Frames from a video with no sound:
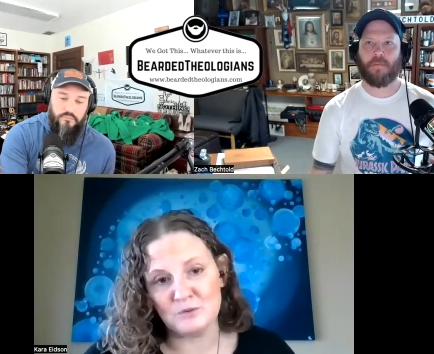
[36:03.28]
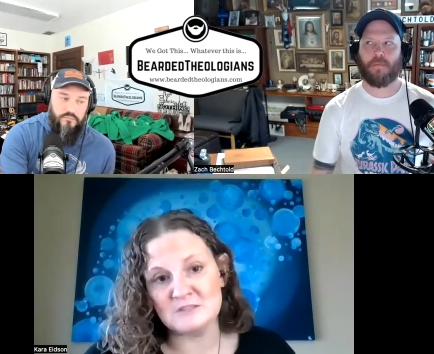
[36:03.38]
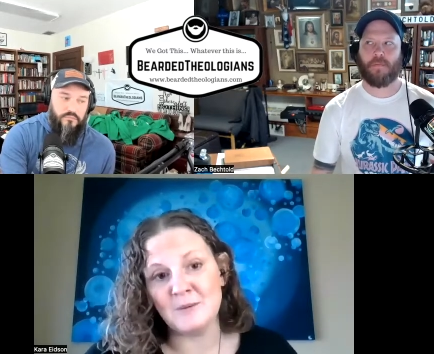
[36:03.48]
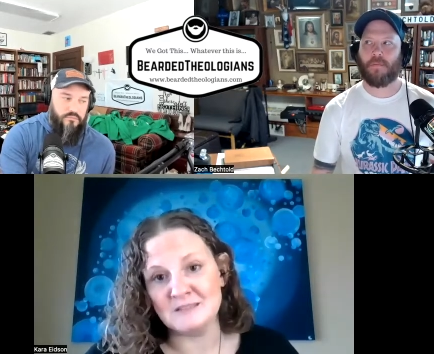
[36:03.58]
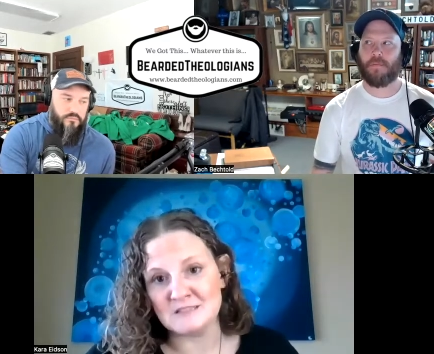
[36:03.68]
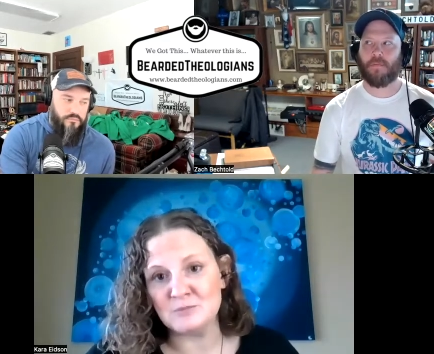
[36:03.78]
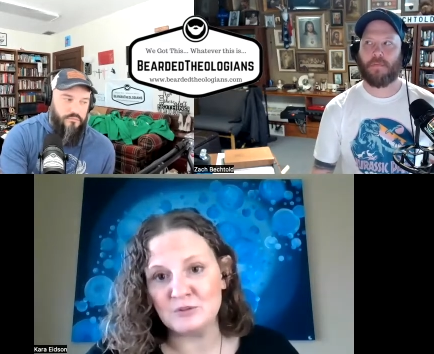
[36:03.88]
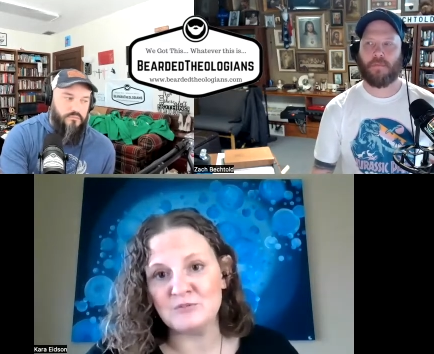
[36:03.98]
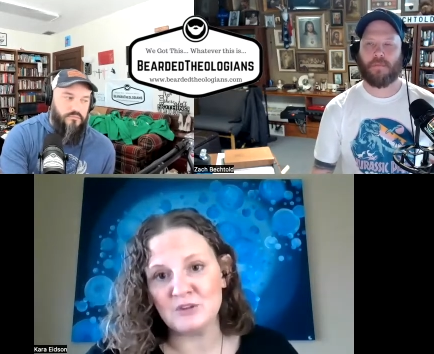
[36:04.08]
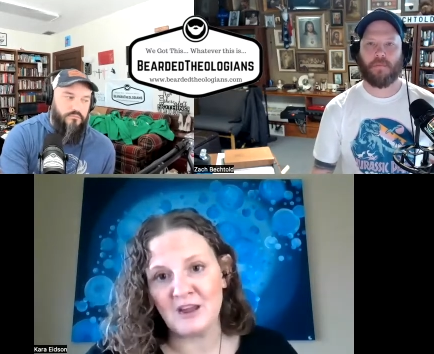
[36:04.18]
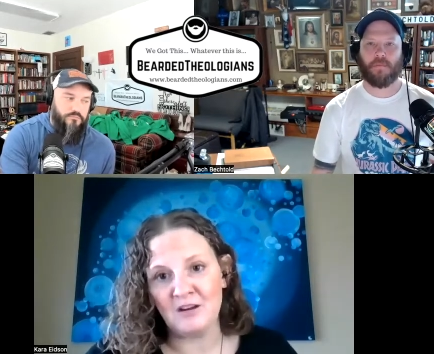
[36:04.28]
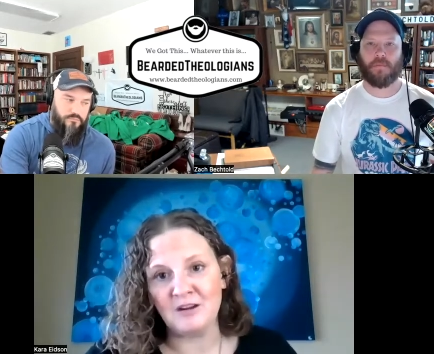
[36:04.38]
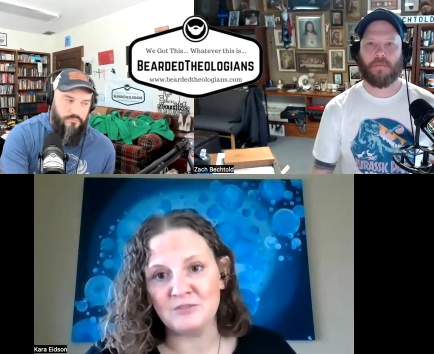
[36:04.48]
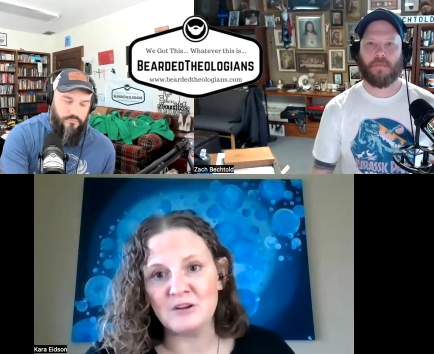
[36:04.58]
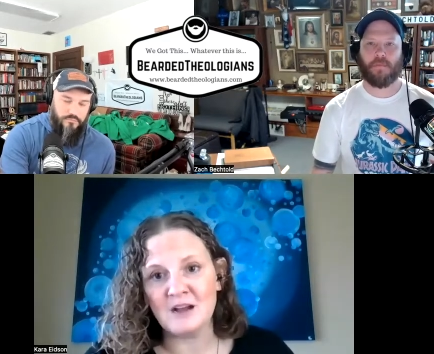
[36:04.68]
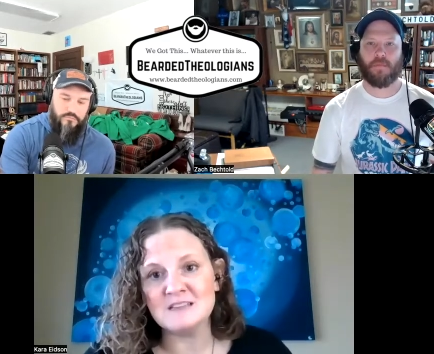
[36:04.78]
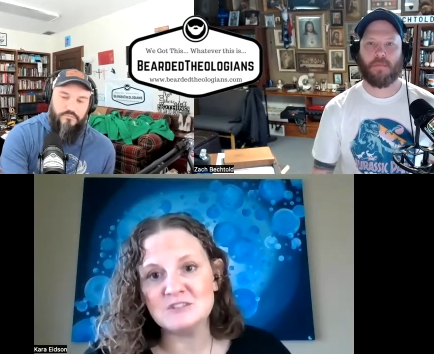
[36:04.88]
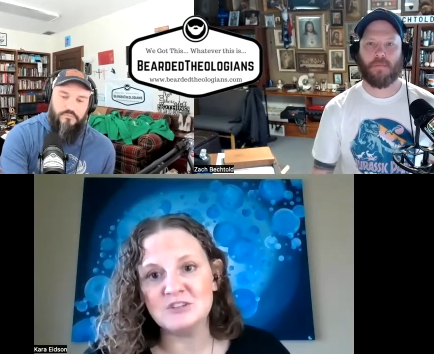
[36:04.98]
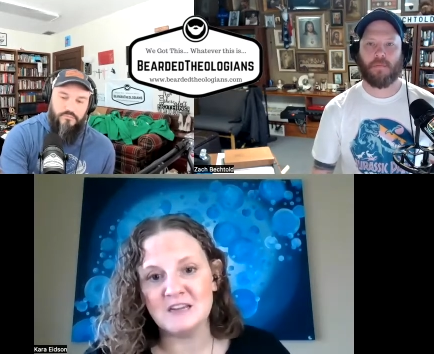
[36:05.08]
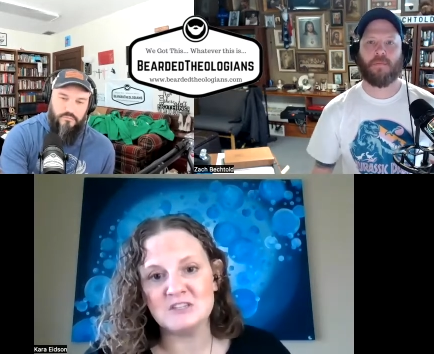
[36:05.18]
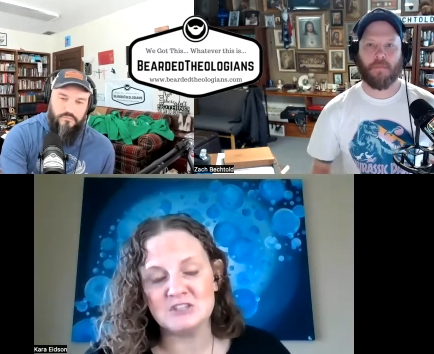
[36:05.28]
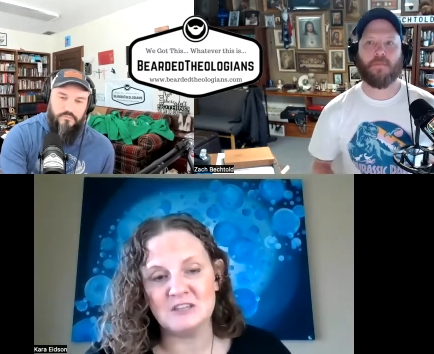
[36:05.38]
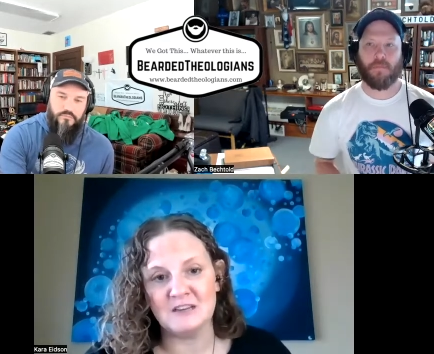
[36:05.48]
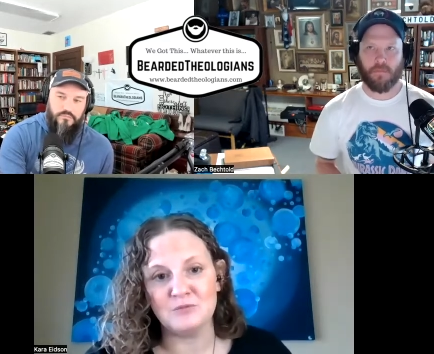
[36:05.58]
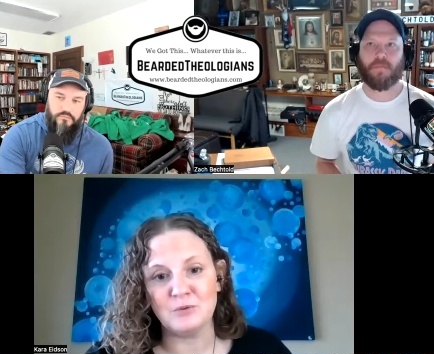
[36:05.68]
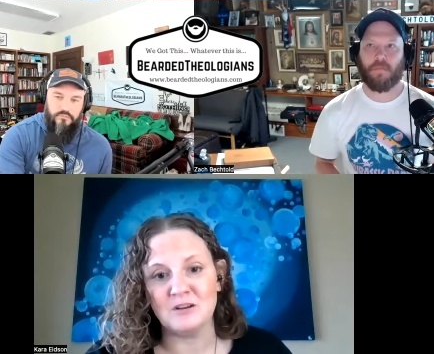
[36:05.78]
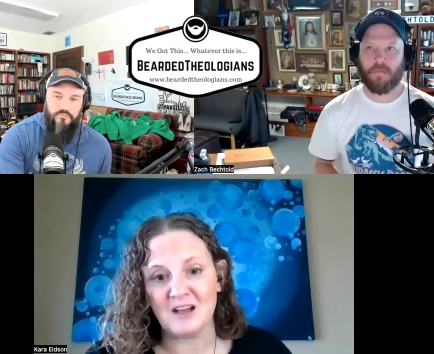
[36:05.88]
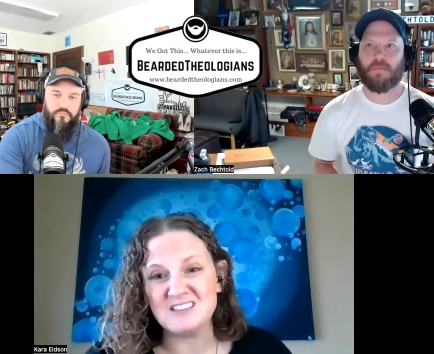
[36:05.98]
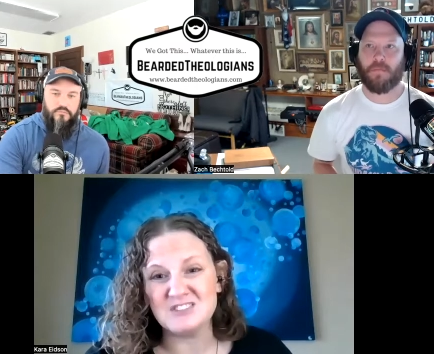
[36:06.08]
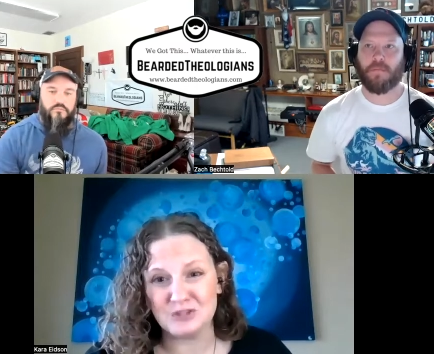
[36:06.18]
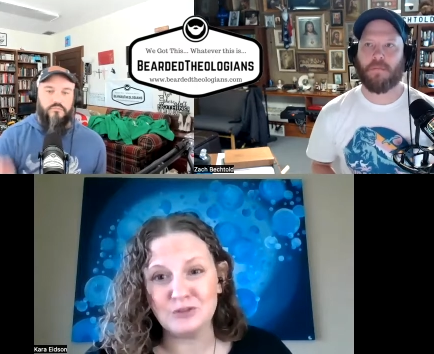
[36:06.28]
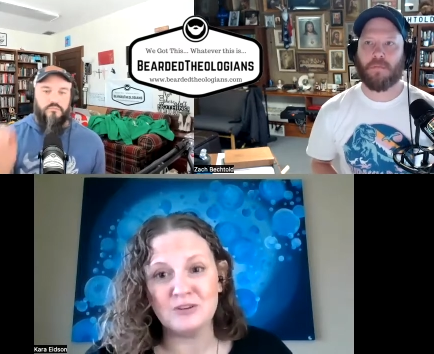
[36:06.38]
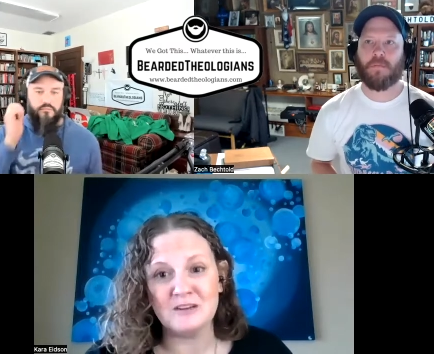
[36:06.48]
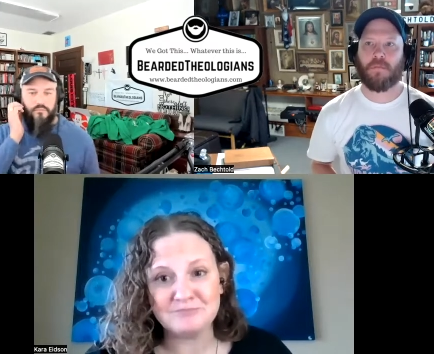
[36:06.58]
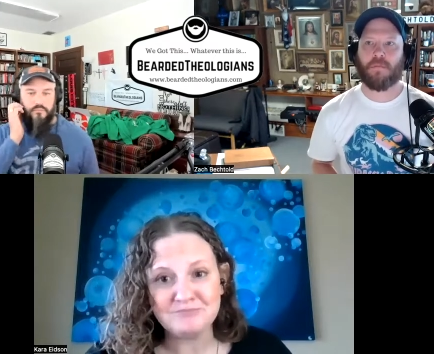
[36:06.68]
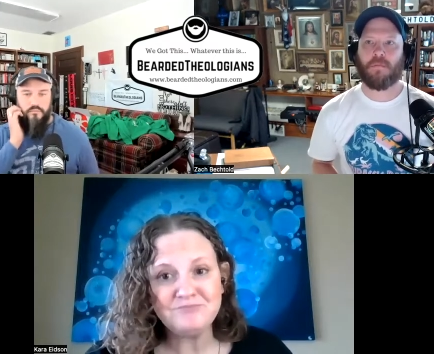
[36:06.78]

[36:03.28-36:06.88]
Speaker 1: responsible for caring for god's creation and for god's children